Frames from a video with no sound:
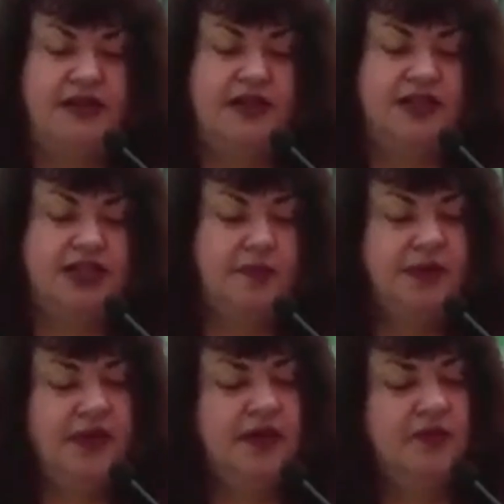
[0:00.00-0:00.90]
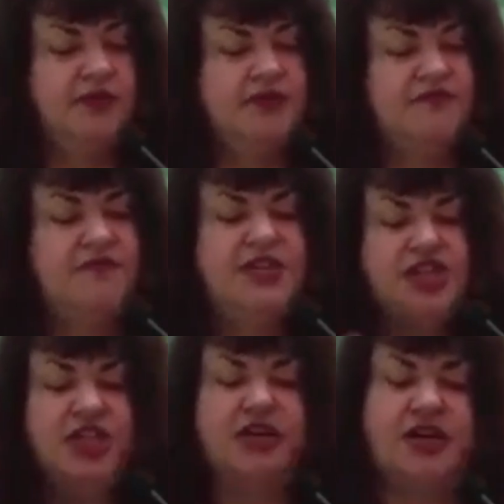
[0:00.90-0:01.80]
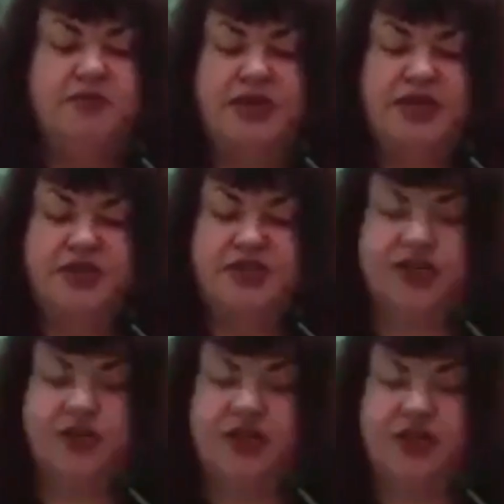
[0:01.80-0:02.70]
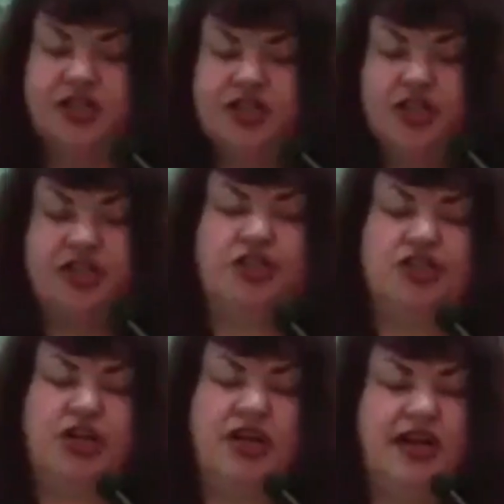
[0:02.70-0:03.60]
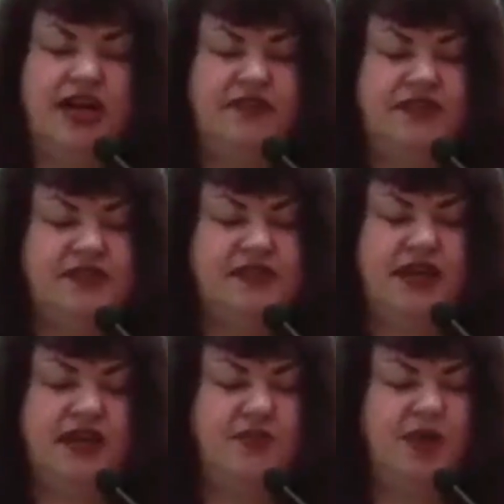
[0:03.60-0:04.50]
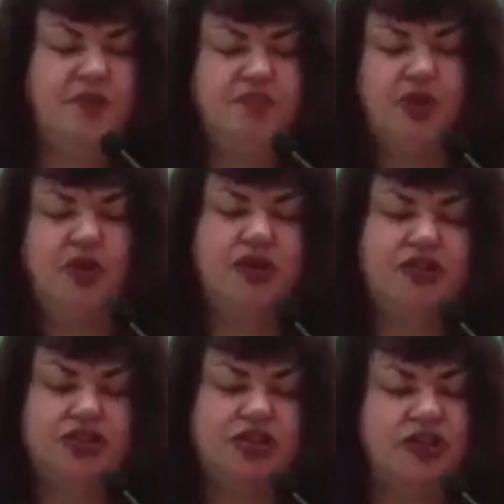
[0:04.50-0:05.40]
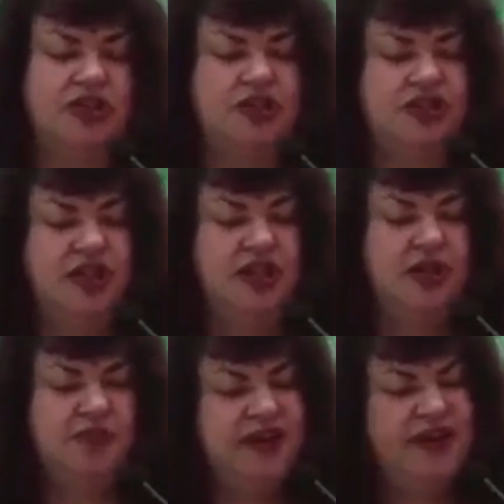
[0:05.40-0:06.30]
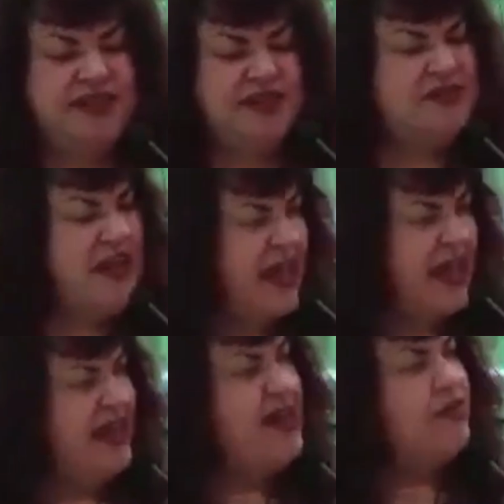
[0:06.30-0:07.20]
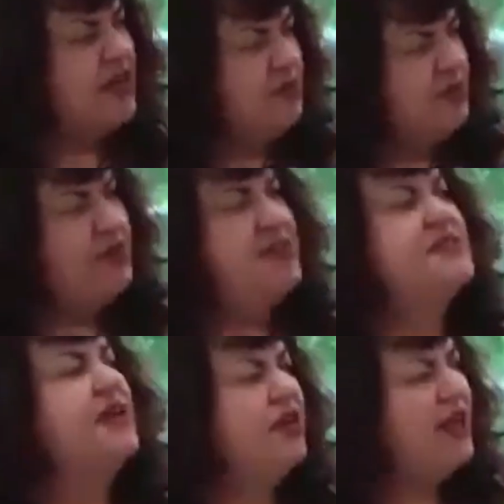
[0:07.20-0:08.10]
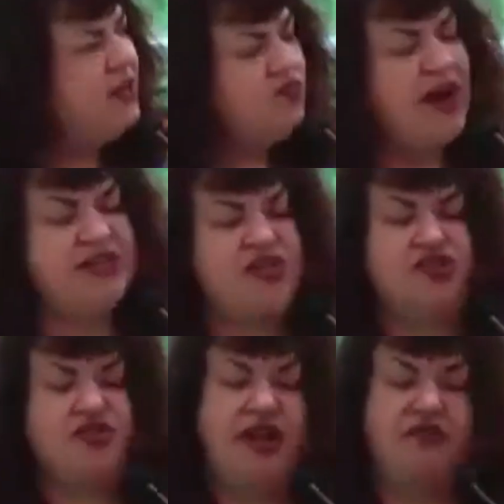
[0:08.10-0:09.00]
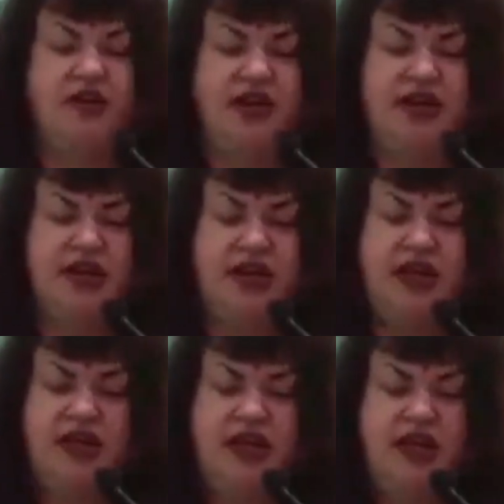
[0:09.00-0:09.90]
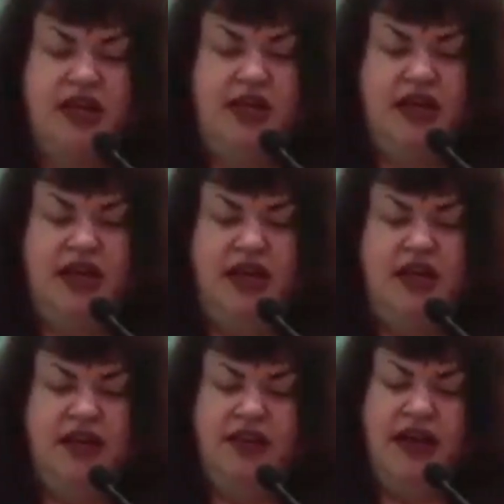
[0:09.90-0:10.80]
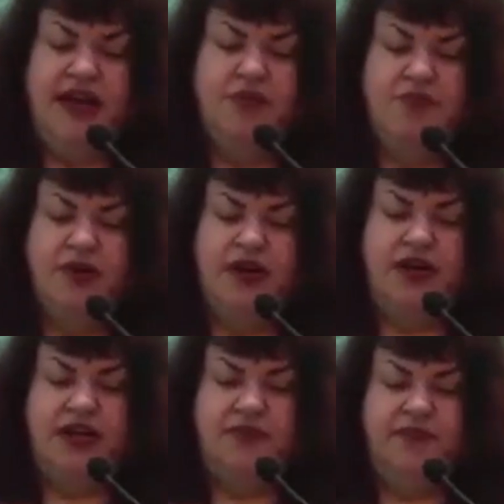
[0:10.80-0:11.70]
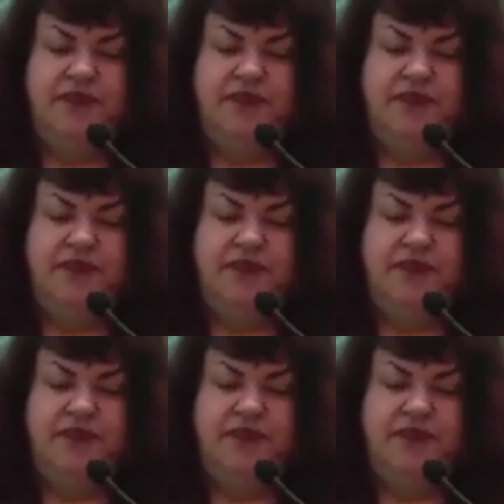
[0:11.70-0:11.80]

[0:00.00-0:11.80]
And Chapek was a visionary minister with the church ahead of its time, a bold church, a place that was a hangout, a community center, it had a restaurant, right? Had a library.